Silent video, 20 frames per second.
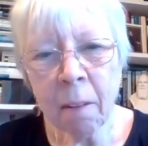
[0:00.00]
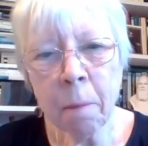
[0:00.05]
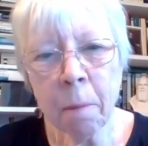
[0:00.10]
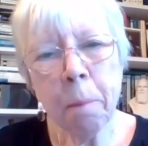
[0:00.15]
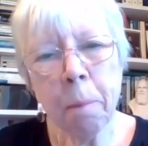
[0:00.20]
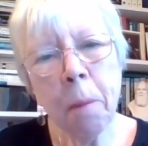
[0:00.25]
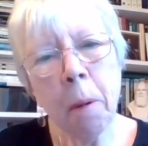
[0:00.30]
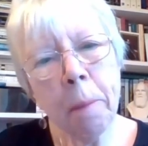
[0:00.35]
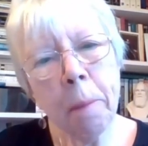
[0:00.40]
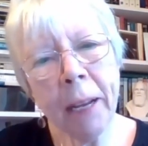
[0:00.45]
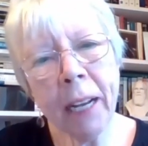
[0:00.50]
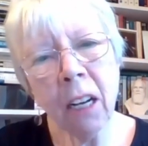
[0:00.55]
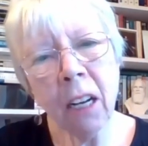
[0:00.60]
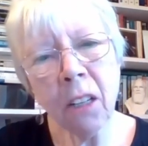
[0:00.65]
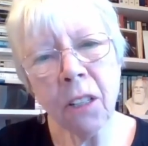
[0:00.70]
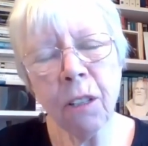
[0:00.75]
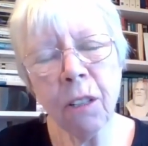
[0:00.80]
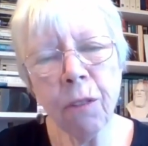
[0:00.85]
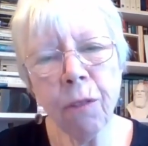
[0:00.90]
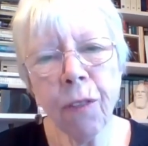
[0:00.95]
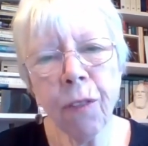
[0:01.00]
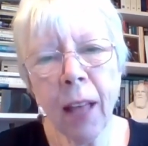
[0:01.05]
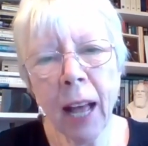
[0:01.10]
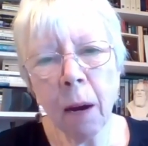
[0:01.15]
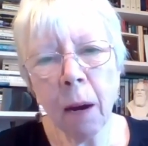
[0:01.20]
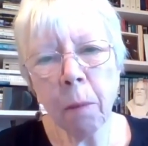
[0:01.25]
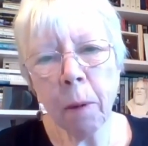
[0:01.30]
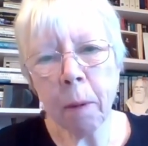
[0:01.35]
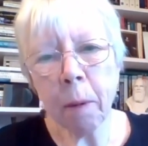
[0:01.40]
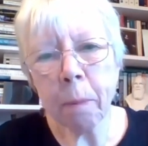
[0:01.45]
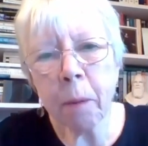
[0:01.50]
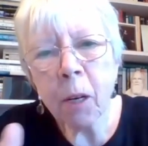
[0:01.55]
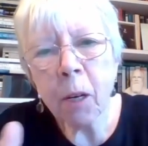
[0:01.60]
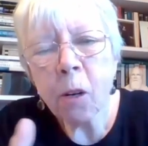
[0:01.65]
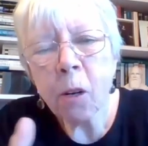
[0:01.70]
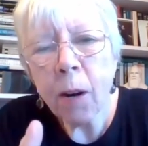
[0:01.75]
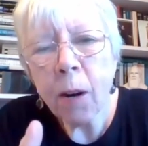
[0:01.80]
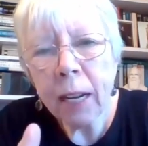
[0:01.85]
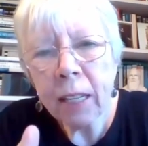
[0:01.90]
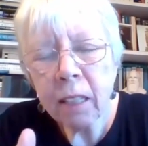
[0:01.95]
But because of that, we've
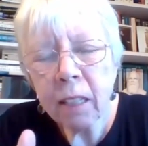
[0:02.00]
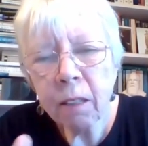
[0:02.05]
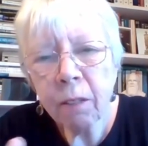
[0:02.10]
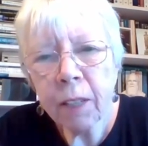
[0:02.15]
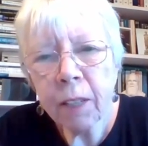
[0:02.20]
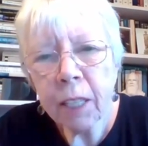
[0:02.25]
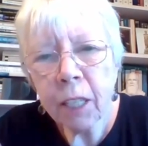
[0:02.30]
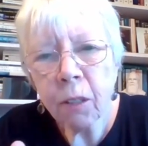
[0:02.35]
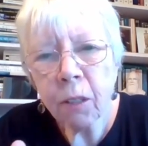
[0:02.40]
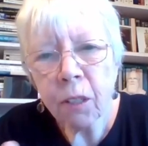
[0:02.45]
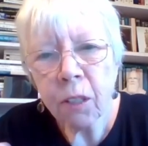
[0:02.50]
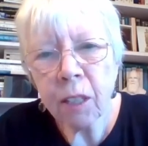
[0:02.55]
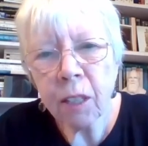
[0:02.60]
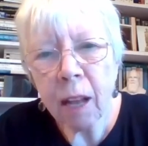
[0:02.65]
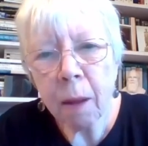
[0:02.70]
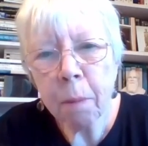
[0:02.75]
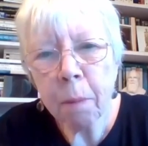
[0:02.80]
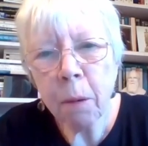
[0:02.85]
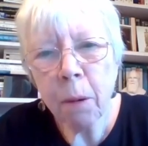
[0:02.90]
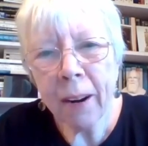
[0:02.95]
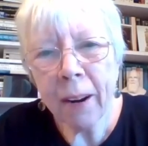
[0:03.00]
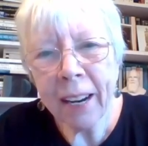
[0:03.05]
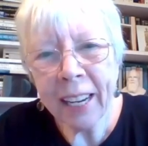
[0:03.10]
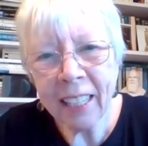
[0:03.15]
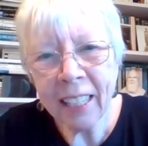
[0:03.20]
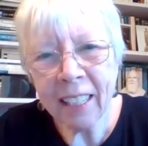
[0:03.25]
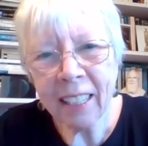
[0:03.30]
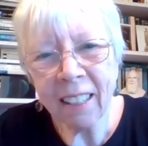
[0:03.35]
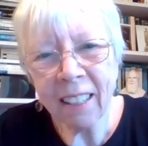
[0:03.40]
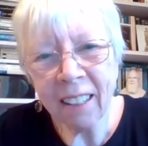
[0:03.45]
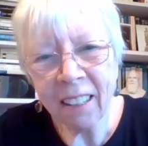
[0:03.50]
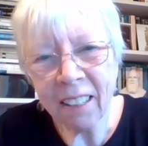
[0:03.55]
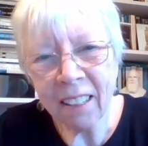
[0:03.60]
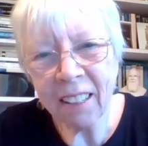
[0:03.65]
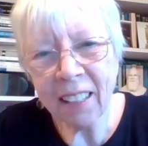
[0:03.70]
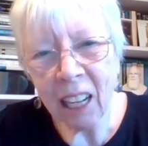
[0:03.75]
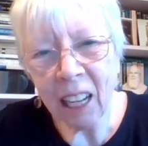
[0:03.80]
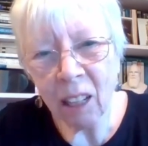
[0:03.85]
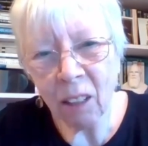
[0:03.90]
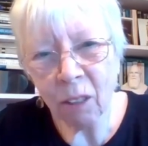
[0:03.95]
progressively sort of separated
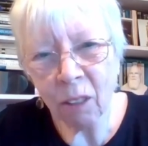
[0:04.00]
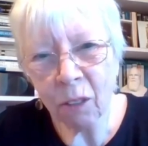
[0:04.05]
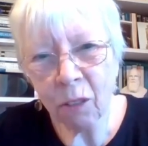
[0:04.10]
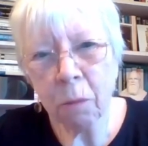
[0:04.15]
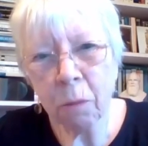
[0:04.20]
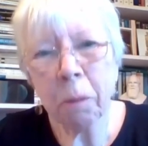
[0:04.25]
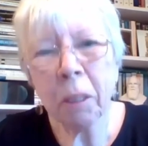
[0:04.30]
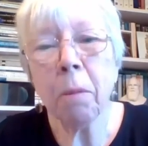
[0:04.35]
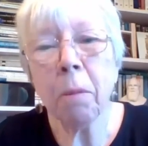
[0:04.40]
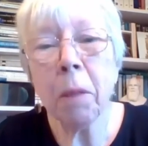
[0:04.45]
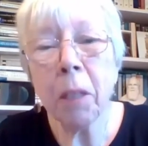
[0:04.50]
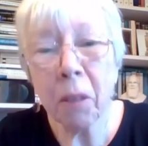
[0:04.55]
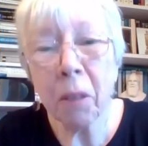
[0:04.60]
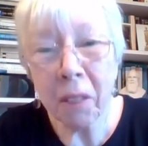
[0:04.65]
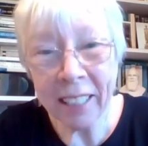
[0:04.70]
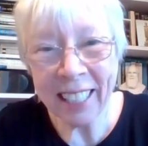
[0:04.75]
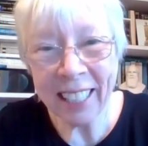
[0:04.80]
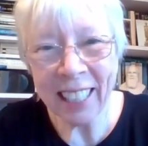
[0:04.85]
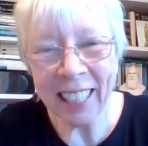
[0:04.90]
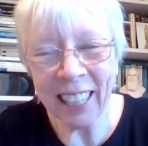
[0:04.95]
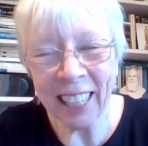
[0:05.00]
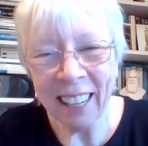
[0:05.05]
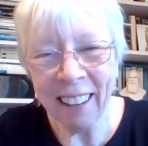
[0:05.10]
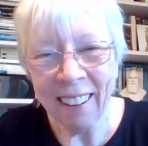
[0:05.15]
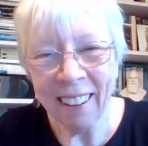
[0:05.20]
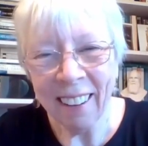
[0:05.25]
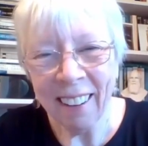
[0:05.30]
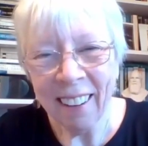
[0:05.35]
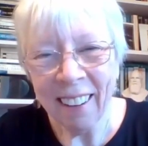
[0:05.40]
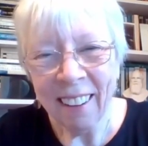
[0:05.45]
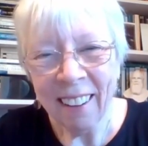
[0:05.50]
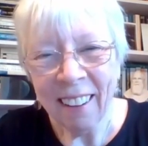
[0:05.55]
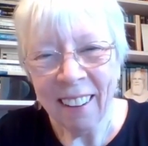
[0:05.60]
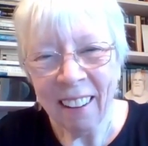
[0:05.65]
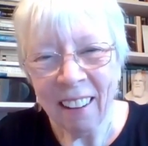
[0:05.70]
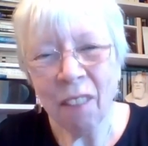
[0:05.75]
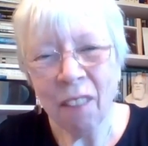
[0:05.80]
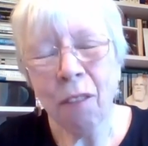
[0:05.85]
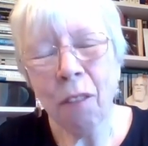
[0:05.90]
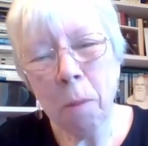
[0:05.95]
ourselves from community
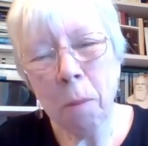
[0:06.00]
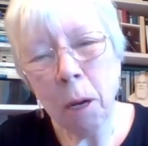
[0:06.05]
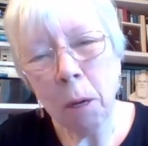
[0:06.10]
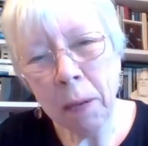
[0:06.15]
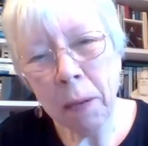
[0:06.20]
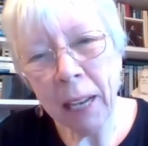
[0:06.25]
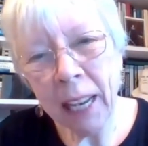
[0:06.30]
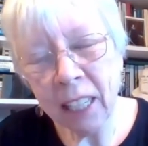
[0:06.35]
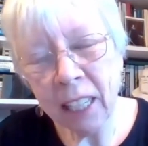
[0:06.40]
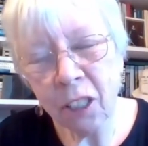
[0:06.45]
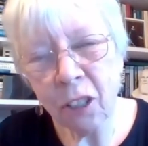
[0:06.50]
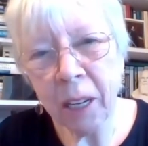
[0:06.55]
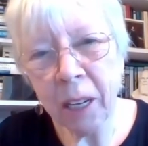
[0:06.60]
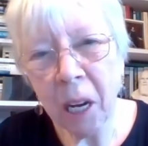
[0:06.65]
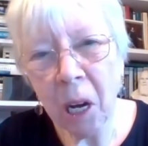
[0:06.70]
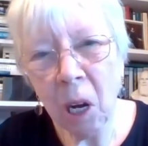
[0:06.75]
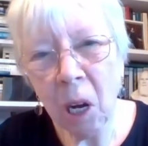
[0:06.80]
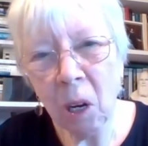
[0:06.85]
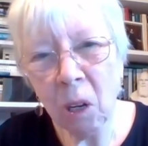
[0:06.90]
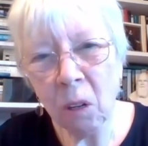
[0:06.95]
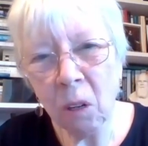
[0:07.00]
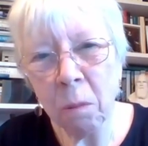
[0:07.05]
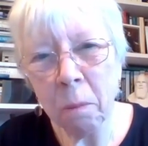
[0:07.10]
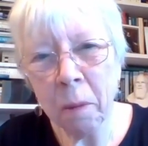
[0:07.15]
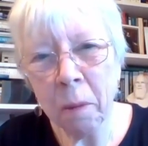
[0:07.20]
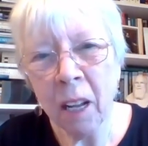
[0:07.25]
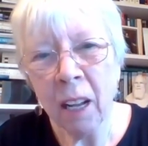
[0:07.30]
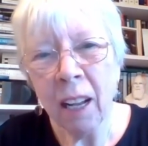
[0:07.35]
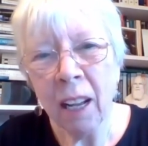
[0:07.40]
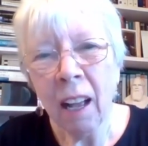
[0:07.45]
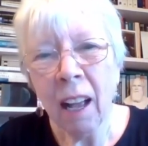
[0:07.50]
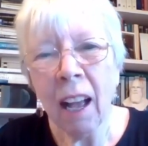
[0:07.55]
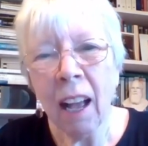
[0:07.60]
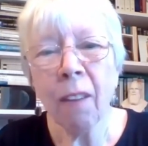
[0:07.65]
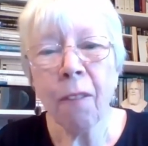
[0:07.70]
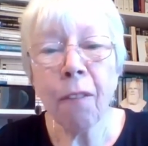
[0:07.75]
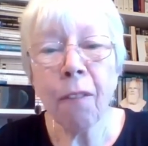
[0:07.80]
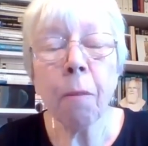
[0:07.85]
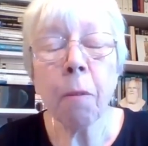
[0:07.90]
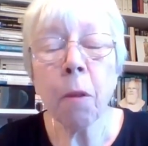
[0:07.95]
and from our planetary home,
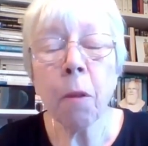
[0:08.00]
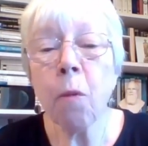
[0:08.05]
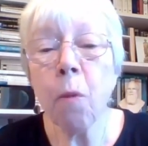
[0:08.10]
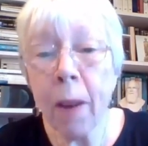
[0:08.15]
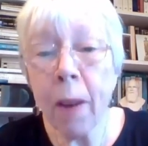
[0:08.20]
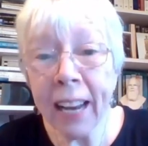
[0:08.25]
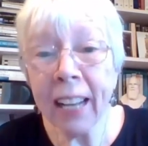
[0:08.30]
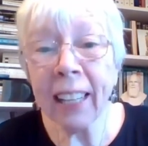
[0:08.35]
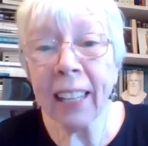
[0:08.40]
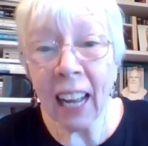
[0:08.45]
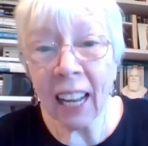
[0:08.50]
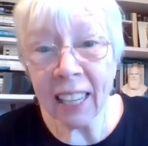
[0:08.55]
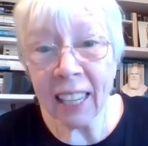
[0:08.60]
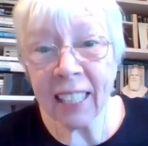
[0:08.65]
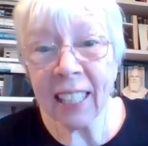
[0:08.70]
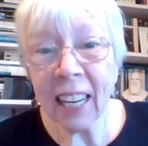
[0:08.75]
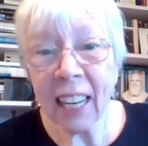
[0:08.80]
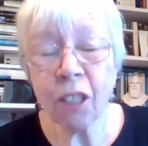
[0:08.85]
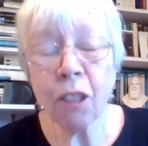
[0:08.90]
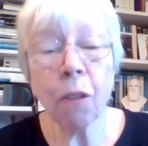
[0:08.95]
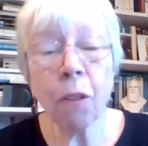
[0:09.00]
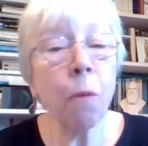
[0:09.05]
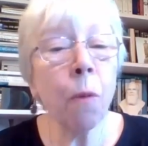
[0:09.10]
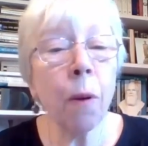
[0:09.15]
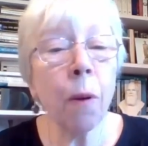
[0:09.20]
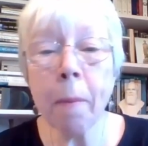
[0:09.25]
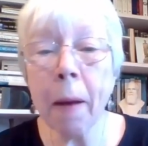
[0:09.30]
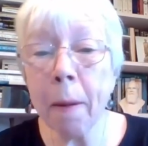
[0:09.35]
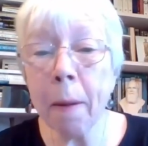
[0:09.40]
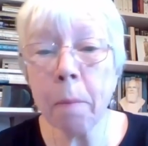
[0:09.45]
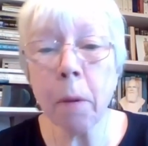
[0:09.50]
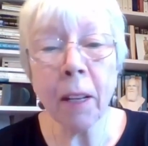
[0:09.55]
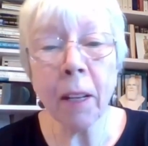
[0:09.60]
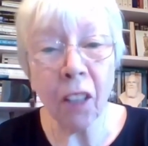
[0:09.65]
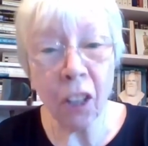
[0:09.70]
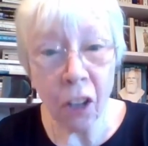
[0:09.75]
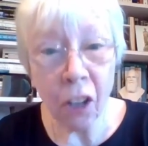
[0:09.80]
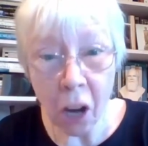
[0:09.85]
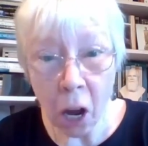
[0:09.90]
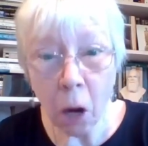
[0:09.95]
and from the realization, the remembering,
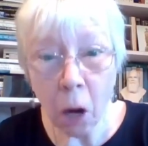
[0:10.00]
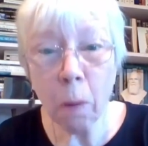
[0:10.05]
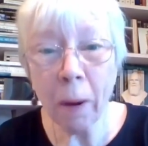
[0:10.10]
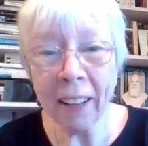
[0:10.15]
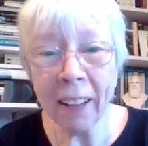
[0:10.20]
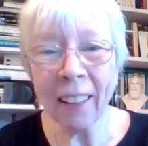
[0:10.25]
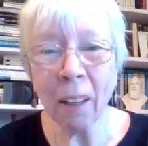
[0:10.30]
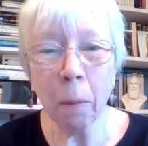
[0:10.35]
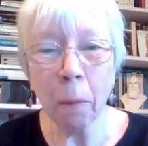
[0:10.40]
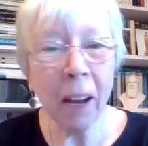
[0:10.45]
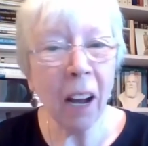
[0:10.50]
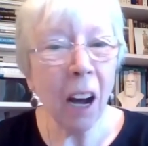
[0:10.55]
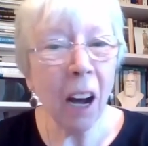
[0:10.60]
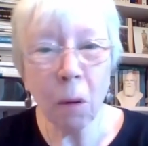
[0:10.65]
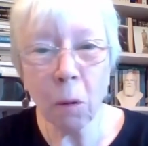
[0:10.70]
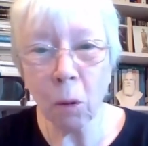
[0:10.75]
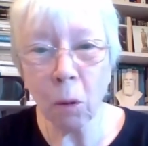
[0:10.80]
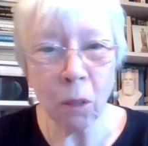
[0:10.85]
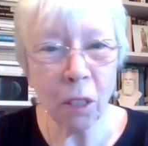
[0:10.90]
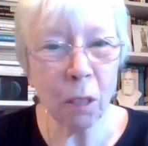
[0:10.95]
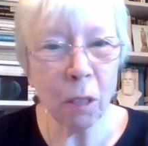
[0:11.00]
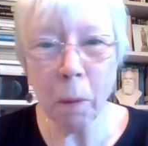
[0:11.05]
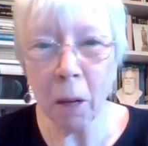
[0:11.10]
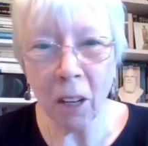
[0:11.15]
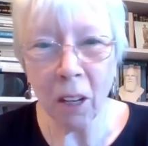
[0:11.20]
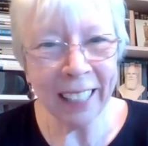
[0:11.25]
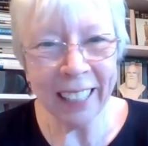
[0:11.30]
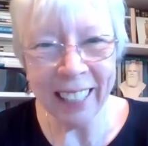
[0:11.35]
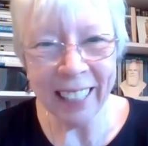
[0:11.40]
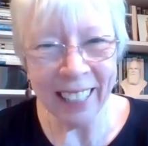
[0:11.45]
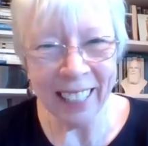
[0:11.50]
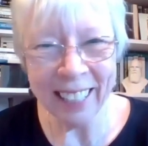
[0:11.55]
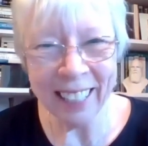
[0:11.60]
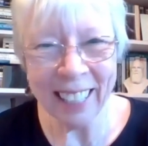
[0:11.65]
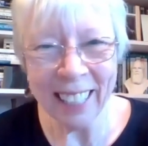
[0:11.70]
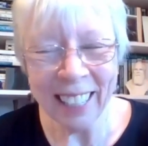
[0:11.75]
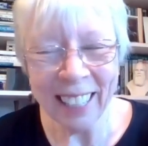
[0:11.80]
the knowing that we are all sparklings,